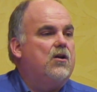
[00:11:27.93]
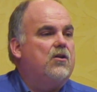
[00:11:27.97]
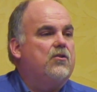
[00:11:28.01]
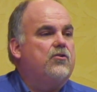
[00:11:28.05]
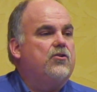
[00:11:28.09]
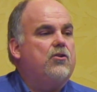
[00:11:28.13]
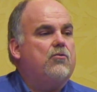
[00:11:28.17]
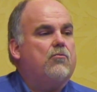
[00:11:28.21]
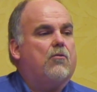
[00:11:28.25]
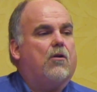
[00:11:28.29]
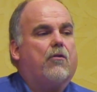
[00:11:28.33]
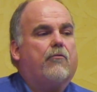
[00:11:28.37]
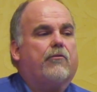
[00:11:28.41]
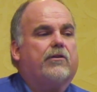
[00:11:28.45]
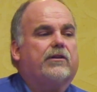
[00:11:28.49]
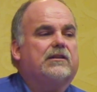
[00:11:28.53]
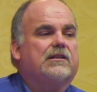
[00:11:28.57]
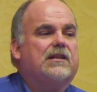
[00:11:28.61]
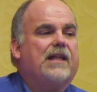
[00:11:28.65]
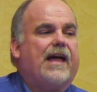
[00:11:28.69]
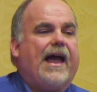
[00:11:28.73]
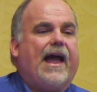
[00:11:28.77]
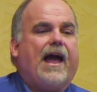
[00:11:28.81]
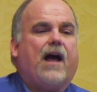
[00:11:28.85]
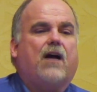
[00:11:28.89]
You are
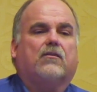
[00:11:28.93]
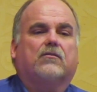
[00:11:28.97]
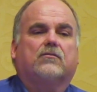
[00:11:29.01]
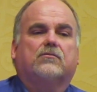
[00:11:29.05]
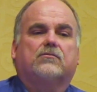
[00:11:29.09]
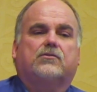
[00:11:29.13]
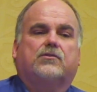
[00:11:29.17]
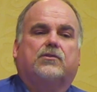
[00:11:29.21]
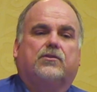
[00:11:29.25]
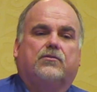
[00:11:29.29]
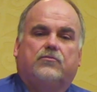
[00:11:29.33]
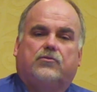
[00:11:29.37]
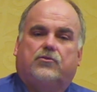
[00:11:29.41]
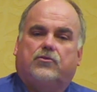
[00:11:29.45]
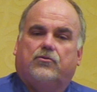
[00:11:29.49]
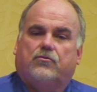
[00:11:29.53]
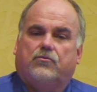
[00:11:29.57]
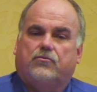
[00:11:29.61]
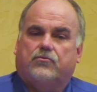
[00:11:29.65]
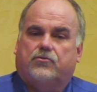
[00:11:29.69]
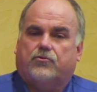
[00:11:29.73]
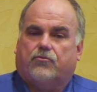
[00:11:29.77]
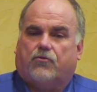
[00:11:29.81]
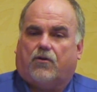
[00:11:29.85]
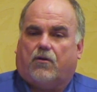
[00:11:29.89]
allowed to
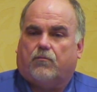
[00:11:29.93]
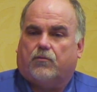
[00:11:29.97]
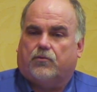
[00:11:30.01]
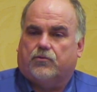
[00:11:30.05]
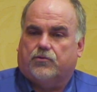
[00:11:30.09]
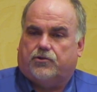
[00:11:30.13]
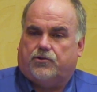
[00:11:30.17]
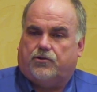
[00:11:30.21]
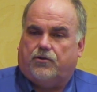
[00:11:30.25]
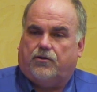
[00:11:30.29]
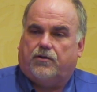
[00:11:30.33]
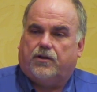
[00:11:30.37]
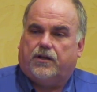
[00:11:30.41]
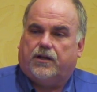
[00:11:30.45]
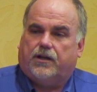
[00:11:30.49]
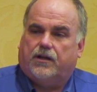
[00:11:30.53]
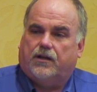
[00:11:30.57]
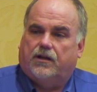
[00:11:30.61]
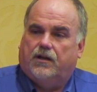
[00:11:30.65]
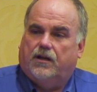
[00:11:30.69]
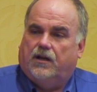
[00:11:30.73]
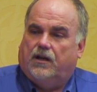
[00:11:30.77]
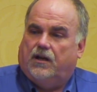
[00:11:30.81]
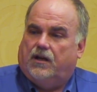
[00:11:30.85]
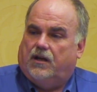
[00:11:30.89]
do troubleshooting
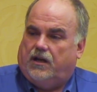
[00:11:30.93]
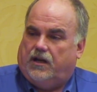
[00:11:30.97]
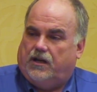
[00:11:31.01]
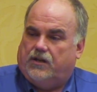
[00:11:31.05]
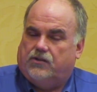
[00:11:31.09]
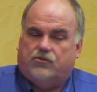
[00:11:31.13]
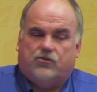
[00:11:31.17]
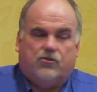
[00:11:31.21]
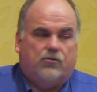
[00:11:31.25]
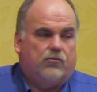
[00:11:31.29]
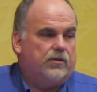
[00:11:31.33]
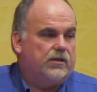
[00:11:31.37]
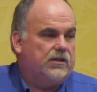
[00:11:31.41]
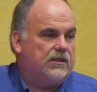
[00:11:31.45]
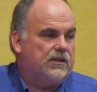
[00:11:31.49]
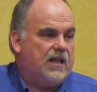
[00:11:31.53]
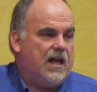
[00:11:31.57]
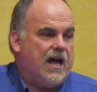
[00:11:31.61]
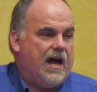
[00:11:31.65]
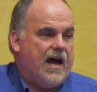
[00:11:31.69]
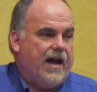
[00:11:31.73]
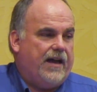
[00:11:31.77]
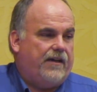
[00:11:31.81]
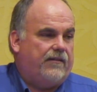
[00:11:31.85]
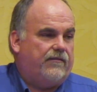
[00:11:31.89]
and do it
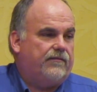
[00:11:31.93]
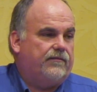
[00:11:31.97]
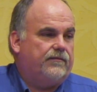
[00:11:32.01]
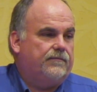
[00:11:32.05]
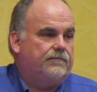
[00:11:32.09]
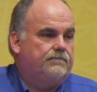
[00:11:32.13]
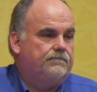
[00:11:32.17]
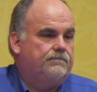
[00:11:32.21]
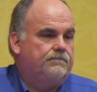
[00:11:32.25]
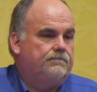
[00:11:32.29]
live.